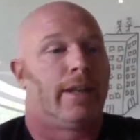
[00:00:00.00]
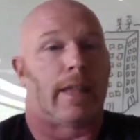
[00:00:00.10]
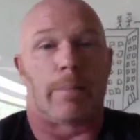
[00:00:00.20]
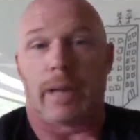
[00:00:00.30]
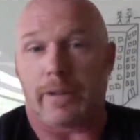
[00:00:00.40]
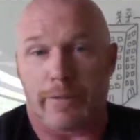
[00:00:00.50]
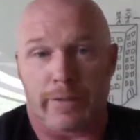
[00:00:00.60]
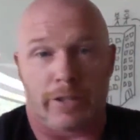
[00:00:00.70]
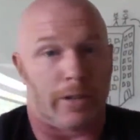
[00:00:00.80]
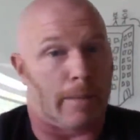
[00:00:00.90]
they pick
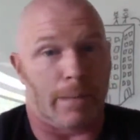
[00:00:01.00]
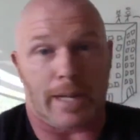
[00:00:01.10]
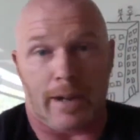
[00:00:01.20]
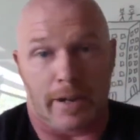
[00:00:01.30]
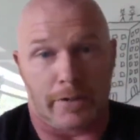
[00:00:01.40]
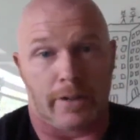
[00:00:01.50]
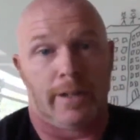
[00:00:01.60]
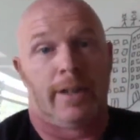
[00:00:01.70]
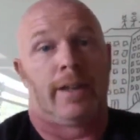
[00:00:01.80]
50 or they pick 100,